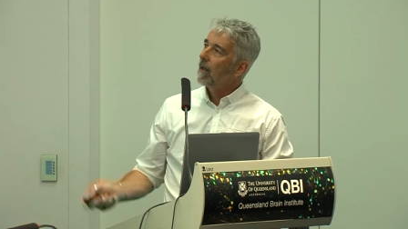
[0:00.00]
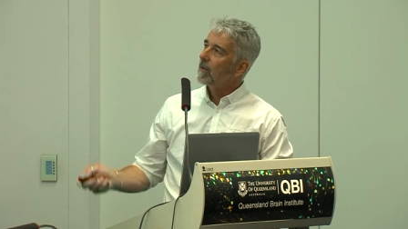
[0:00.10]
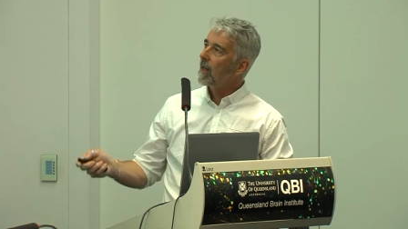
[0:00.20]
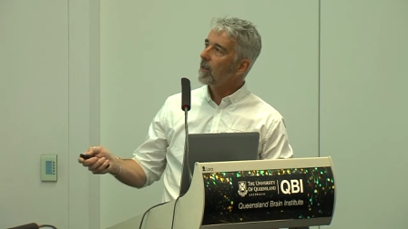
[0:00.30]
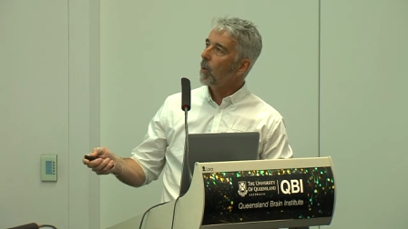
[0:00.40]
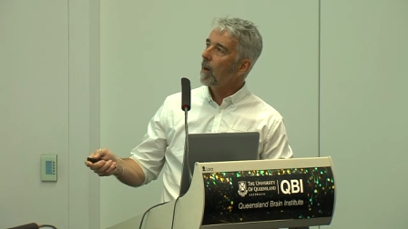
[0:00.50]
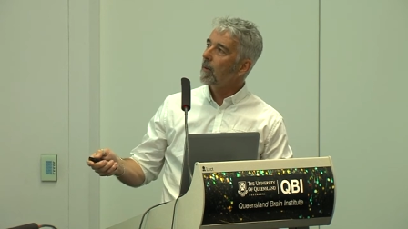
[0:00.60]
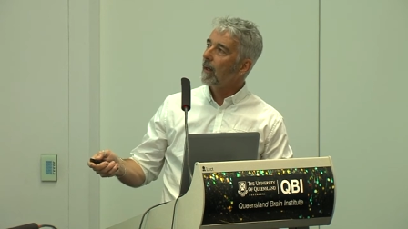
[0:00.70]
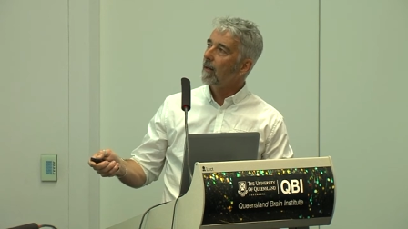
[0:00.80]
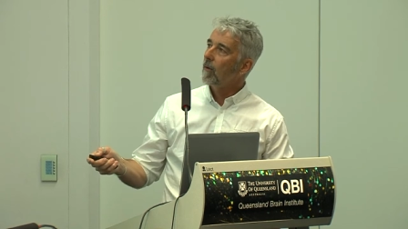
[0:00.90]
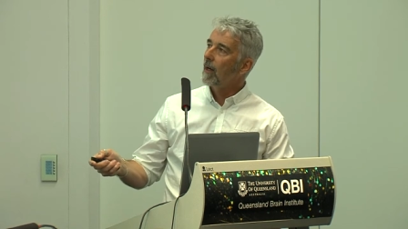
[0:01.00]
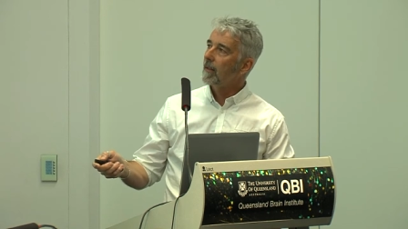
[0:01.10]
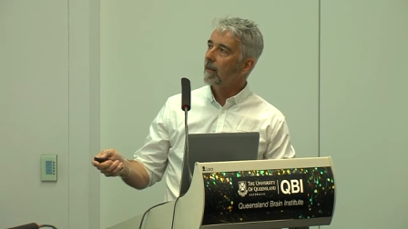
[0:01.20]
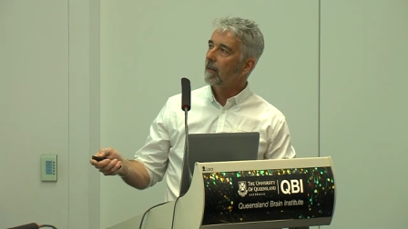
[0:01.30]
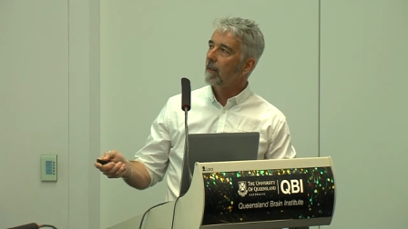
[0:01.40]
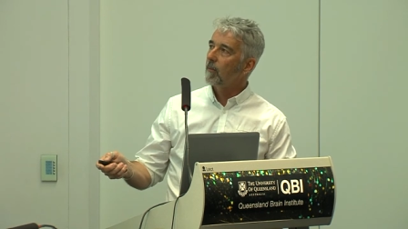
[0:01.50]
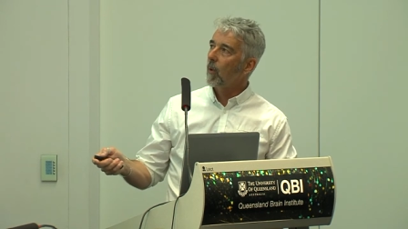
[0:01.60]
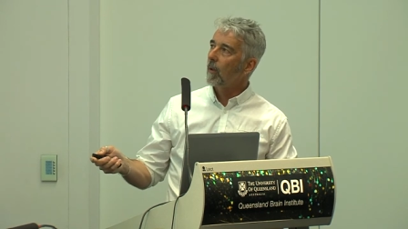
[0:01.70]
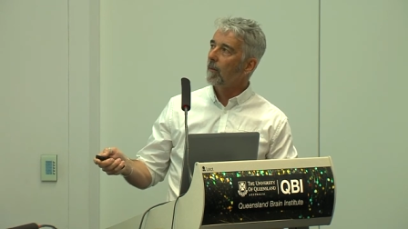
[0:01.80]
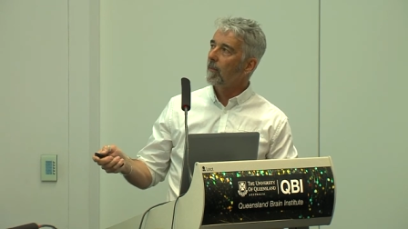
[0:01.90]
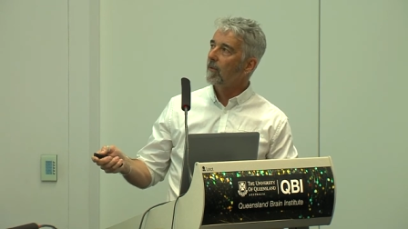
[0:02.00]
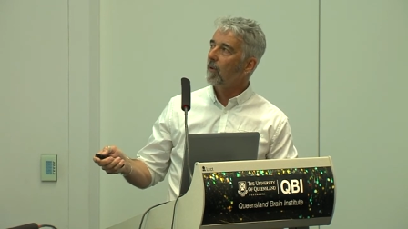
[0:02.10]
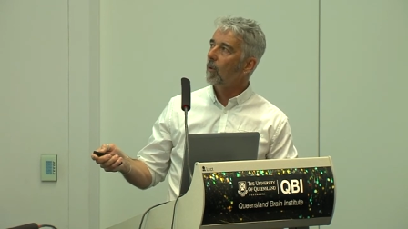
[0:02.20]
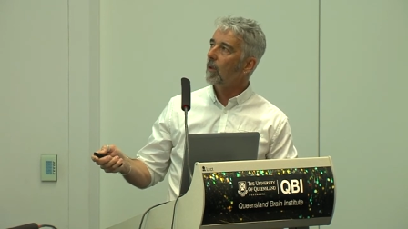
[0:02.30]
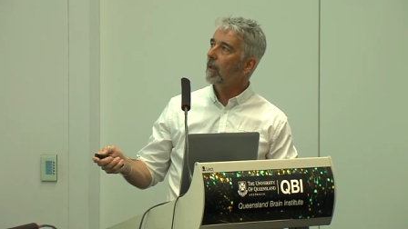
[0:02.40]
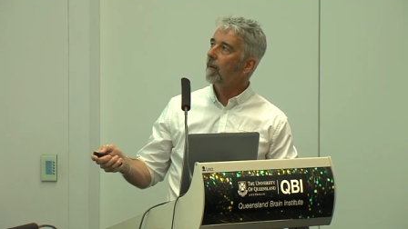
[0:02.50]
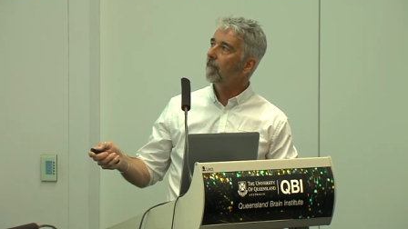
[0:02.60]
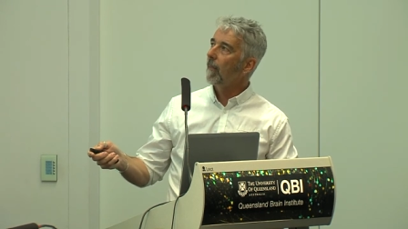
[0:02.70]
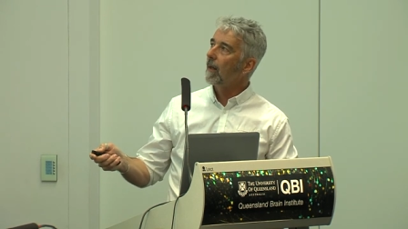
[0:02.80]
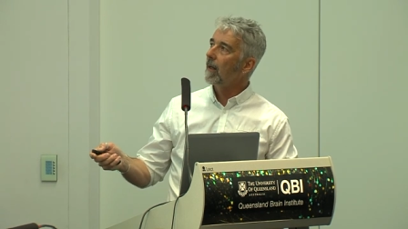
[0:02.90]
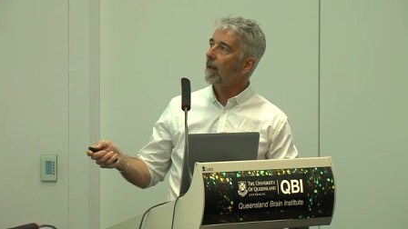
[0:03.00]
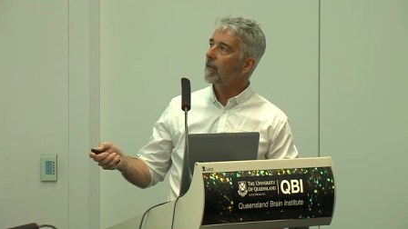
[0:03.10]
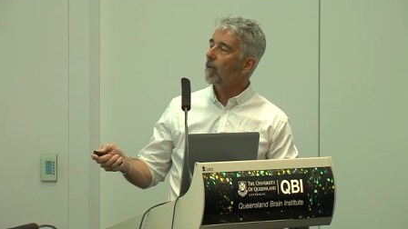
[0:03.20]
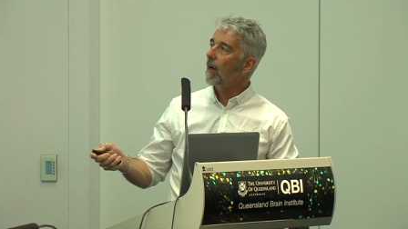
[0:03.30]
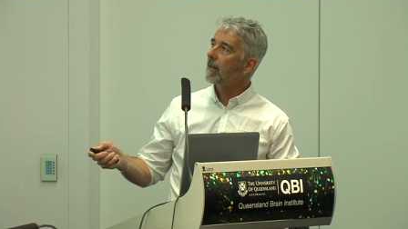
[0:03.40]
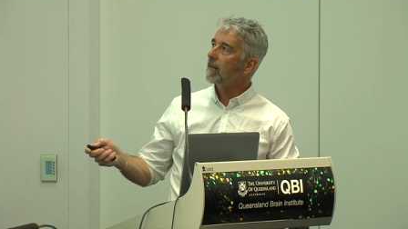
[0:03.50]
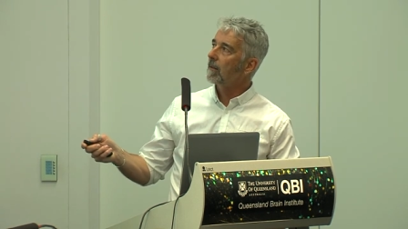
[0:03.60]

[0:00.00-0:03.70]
So that's why we're interested in this protein misfolding, and ER stress.